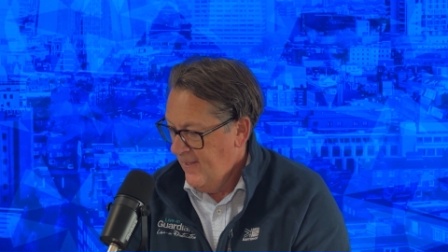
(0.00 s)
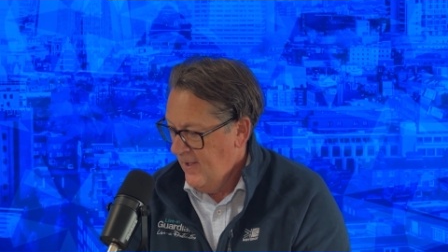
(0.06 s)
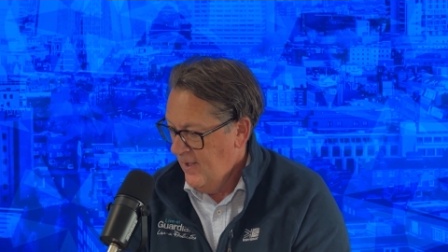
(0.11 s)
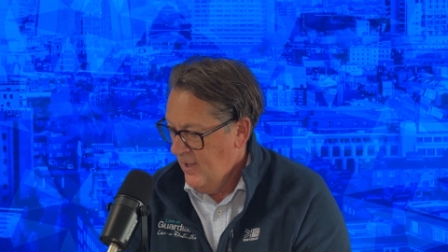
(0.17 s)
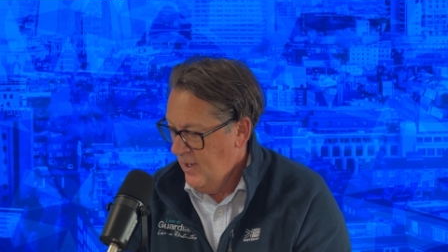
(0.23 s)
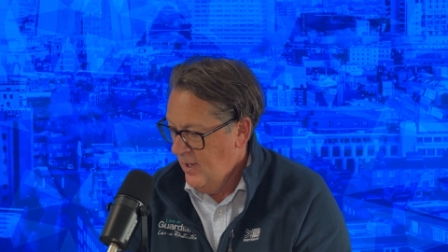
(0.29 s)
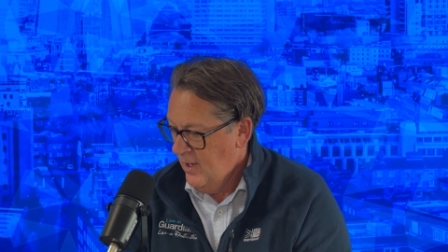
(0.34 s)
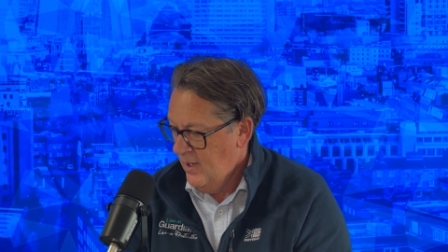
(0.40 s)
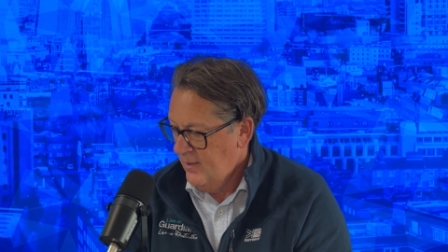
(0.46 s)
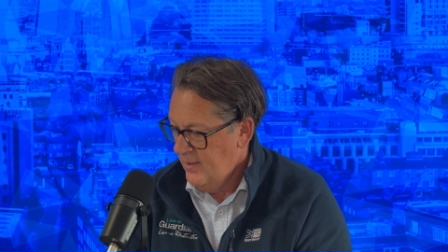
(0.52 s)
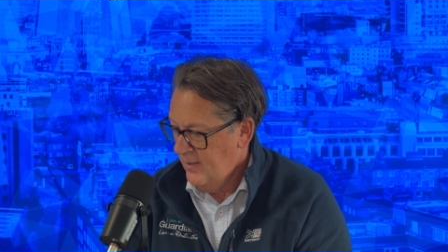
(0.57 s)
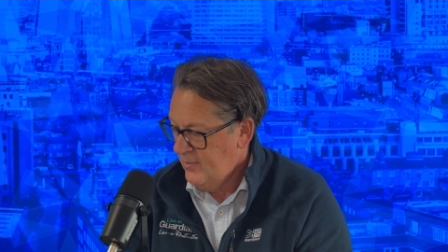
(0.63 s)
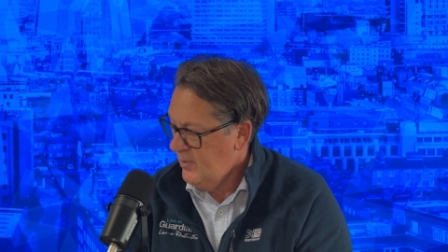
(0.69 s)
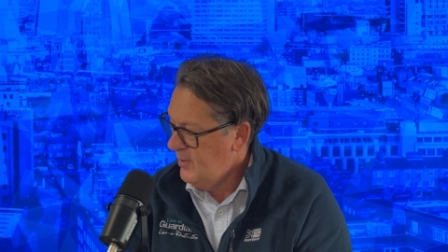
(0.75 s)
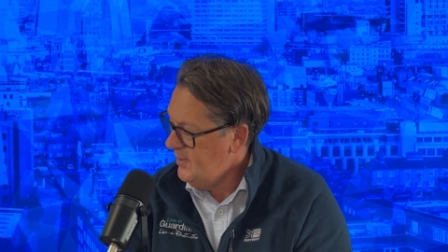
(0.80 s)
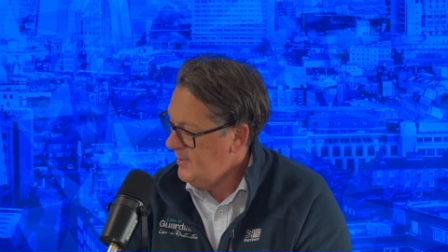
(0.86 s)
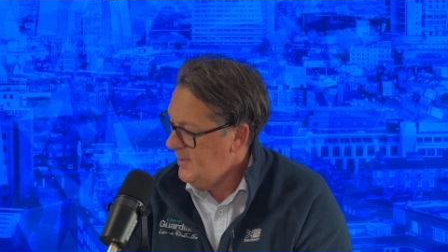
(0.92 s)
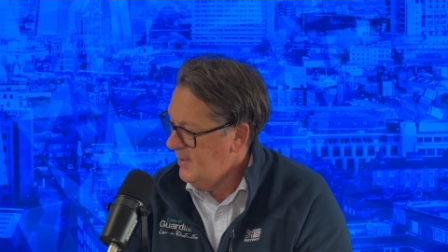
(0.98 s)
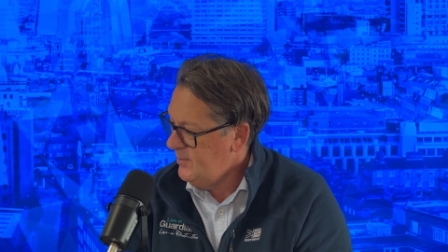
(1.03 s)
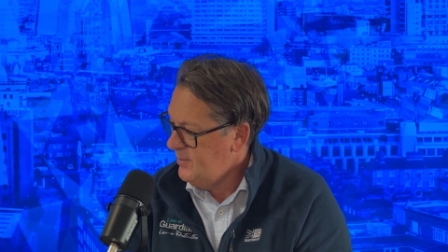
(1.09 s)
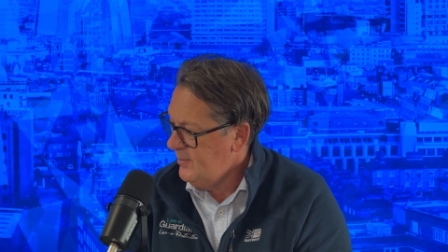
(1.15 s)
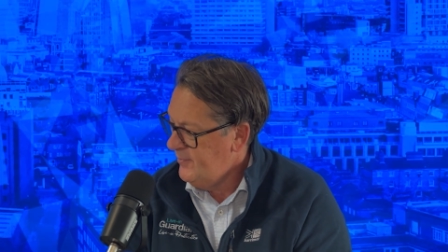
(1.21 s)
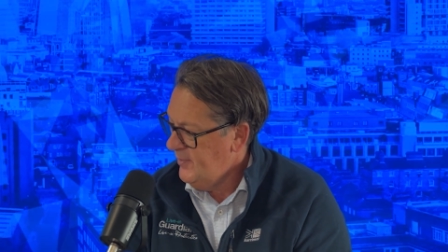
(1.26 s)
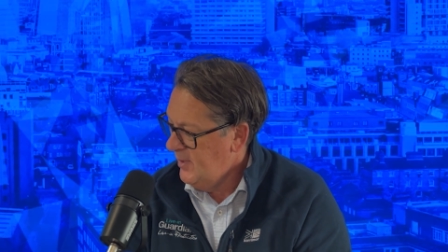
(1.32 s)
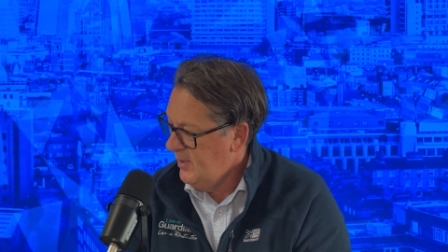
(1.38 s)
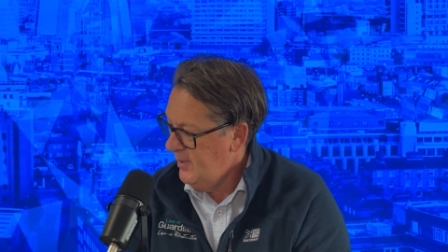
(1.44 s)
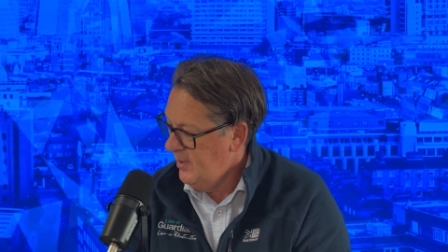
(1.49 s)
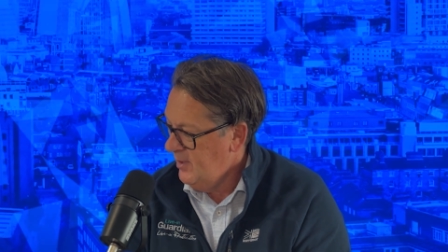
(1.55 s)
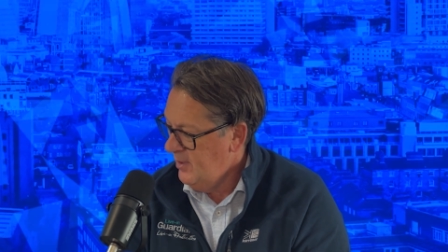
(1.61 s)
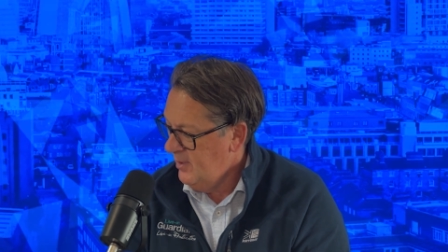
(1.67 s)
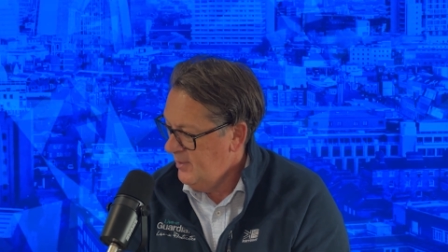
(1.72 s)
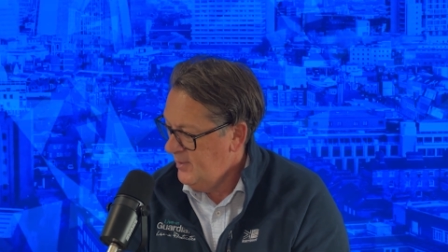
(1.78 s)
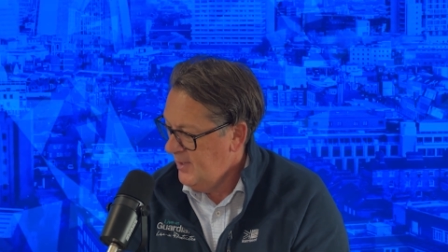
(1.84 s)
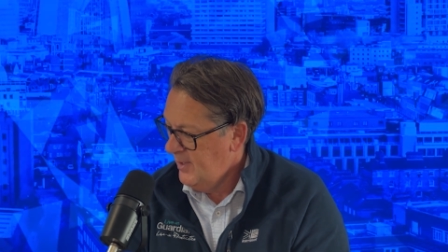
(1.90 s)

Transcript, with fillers: Uh, they put it down to fine art.